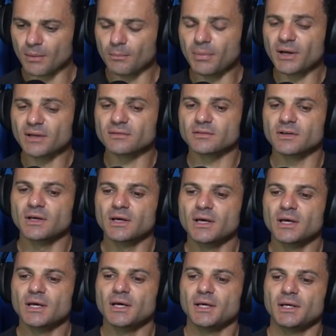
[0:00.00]
But
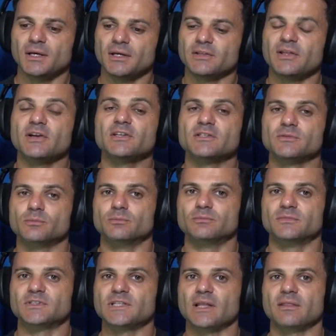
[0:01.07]
there is
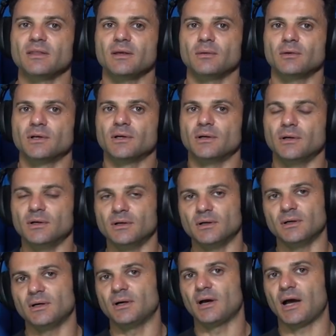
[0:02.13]
something
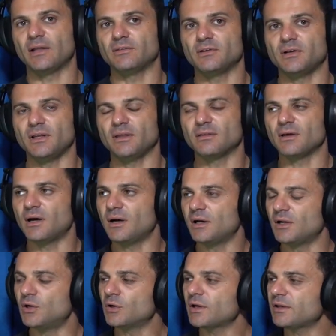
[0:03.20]
underneath.
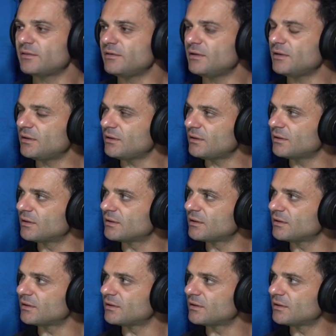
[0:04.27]
Look at the